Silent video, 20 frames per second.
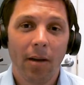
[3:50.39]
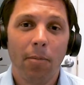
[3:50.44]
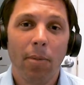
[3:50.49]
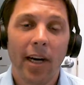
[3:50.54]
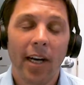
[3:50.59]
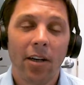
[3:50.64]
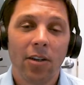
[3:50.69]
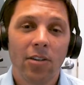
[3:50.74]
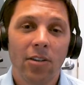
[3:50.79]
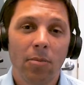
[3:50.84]

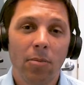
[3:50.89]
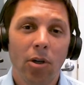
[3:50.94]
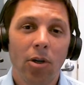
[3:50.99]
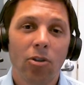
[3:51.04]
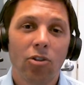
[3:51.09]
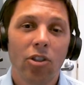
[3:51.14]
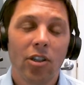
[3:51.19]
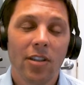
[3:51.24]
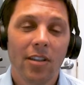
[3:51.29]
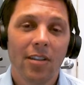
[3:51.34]
buyers'
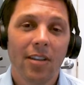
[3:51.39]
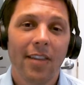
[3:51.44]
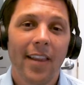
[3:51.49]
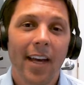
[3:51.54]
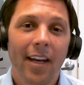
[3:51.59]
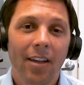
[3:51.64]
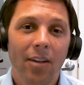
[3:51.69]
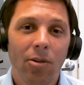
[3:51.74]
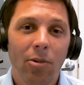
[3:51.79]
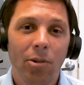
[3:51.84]
emotions, and
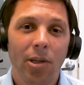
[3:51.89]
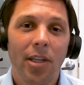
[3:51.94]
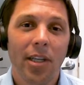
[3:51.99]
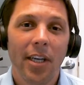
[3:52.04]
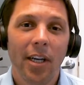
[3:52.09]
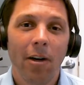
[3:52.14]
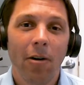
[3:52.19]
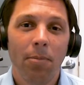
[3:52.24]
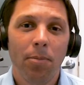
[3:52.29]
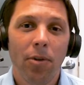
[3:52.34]
that can
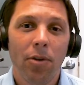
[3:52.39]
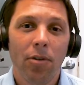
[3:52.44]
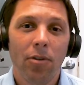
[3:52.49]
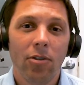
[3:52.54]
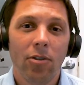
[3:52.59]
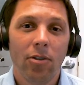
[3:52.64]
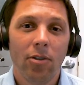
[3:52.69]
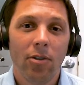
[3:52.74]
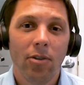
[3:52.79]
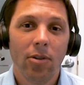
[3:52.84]
really help you
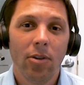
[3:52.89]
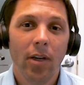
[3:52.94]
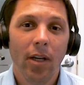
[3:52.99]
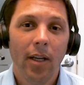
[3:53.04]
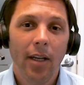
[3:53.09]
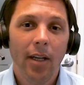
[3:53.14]
to